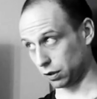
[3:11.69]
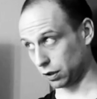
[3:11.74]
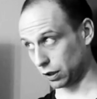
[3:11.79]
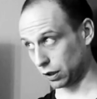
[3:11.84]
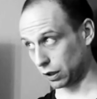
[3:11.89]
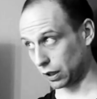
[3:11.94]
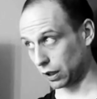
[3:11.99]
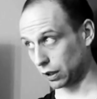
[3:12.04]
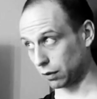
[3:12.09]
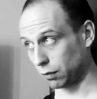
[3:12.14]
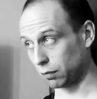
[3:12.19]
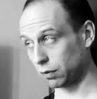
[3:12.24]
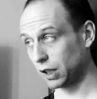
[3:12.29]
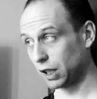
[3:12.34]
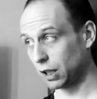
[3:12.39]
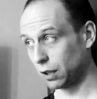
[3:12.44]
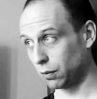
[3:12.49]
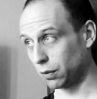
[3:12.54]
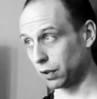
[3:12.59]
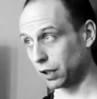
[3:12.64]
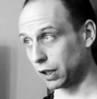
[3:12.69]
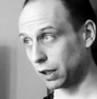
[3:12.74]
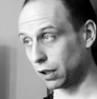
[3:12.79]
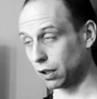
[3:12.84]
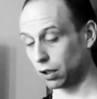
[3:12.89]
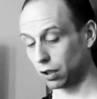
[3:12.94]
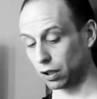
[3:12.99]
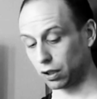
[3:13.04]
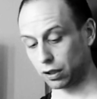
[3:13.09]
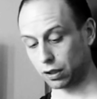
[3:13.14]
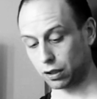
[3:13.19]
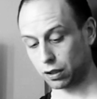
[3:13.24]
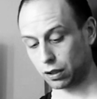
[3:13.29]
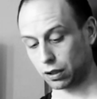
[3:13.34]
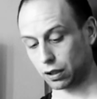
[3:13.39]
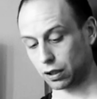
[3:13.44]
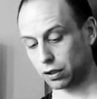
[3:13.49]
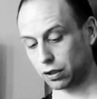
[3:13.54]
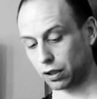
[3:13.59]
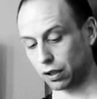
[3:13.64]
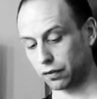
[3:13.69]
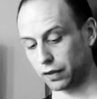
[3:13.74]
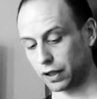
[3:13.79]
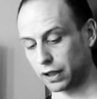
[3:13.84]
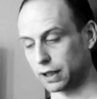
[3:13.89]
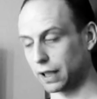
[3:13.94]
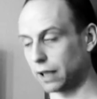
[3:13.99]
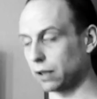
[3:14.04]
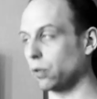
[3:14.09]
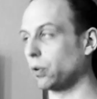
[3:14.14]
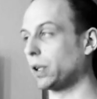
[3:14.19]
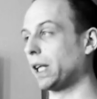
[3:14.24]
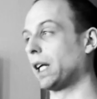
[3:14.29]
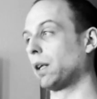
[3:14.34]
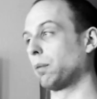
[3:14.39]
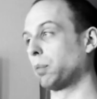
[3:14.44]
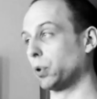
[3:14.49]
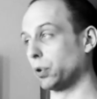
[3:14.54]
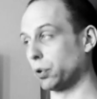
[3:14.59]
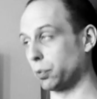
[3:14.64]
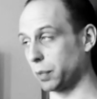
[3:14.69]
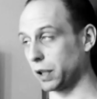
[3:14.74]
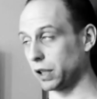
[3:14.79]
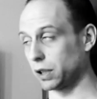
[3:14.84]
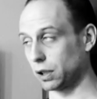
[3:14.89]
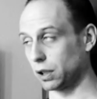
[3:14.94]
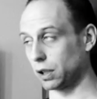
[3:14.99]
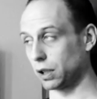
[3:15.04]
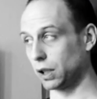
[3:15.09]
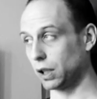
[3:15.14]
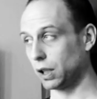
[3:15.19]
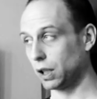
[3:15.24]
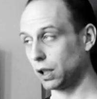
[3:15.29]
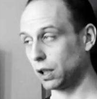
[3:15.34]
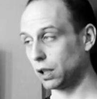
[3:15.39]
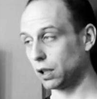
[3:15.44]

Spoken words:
It's like all of the stuff that techno can push, basically.